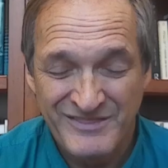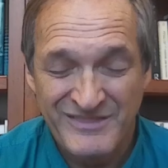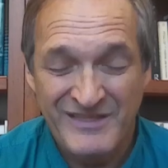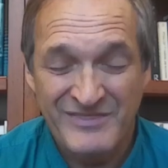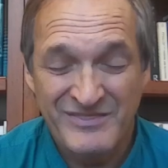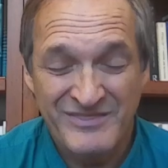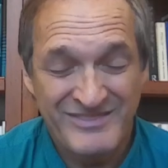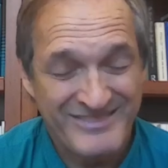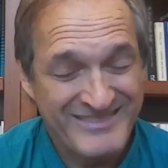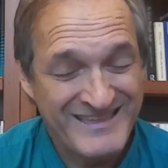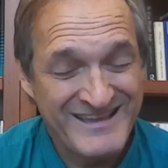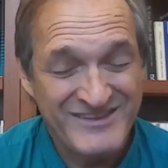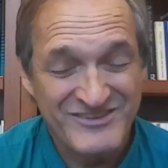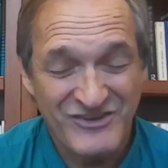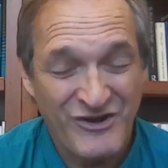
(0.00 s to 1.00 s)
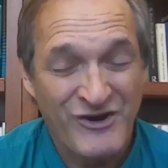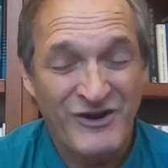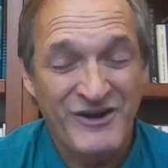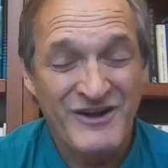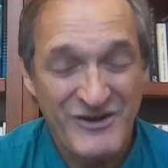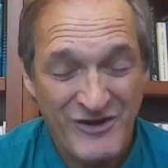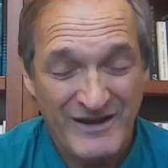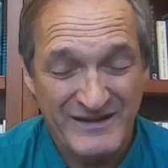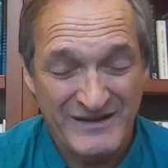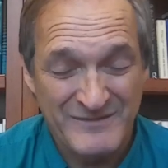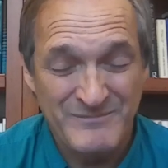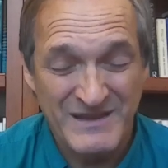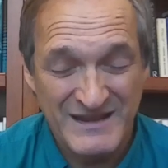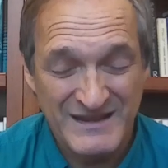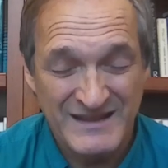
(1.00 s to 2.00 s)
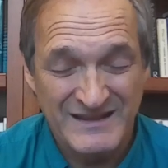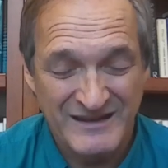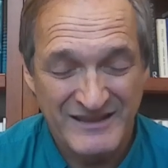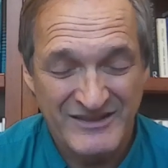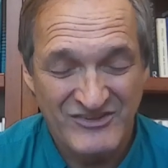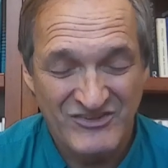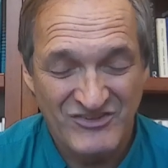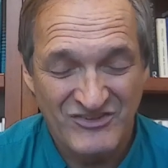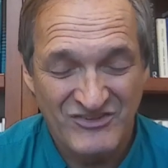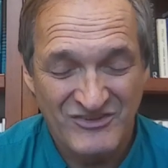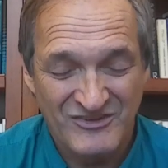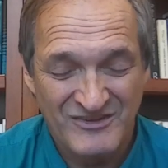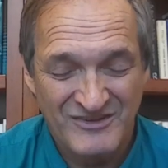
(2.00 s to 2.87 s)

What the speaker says: that things are not meaningless,